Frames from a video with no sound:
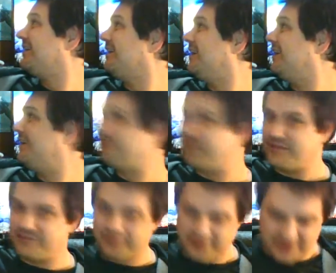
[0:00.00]
that
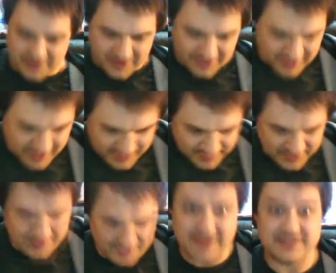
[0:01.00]
Flea Dog got me,
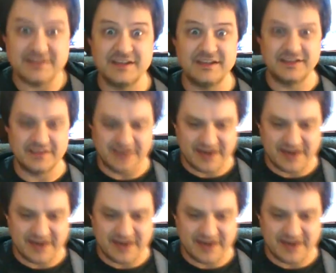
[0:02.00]
and that's it.